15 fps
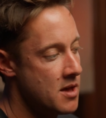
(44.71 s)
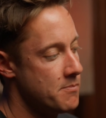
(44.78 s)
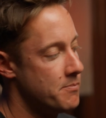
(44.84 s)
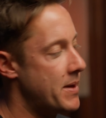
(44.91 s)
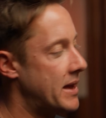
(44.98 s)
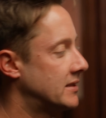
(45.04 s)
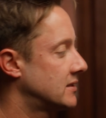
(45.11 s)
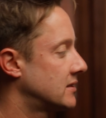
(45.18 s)

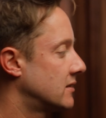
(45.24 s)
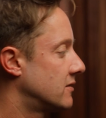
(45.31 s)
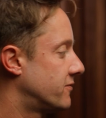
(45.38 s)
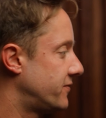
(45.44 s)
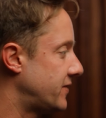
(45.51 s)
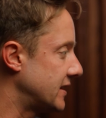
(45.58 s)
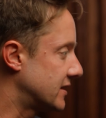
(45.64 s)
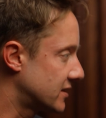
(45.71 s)
best
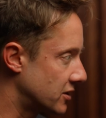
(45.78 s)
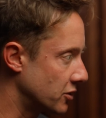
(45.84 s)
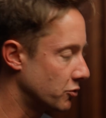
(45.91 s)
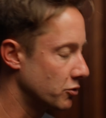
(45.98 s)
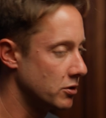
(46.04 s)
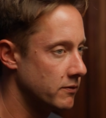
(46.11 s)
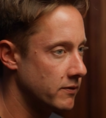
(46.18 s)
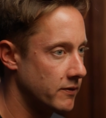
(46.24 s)
fits the
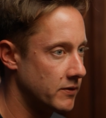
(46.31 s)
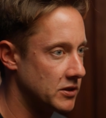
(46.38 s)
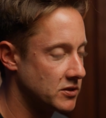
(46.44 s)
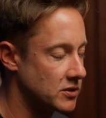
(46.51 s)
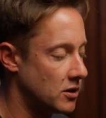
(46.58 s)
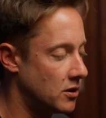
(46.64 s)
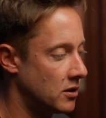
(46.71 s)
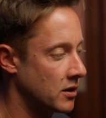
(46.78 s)
groove of the
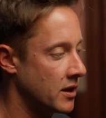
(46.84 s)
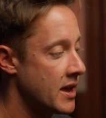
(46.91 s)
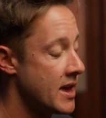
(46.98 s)
song,